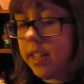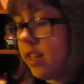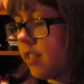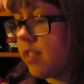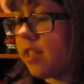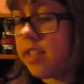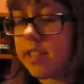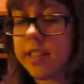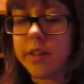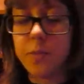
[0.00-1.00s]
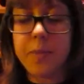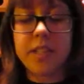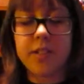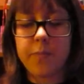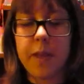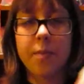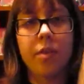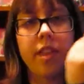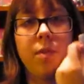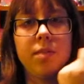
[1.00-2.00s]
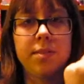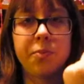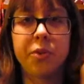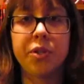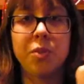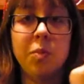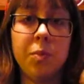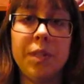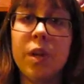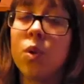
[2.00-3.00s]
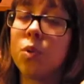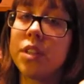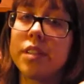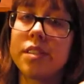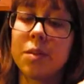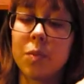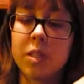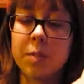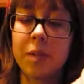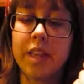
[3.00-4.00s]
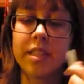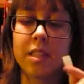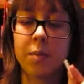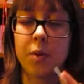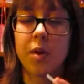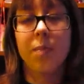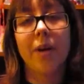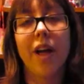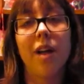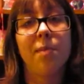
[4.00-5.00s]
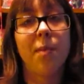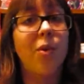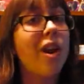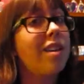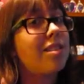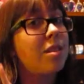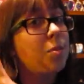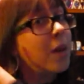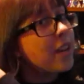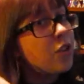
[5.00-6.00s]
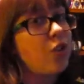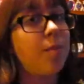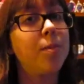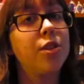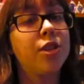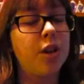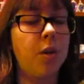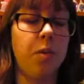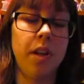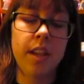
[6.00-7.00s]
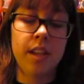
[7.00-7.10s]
is this little piece of paper that was presumably holding someone's place in the book, but I memorized the page number, so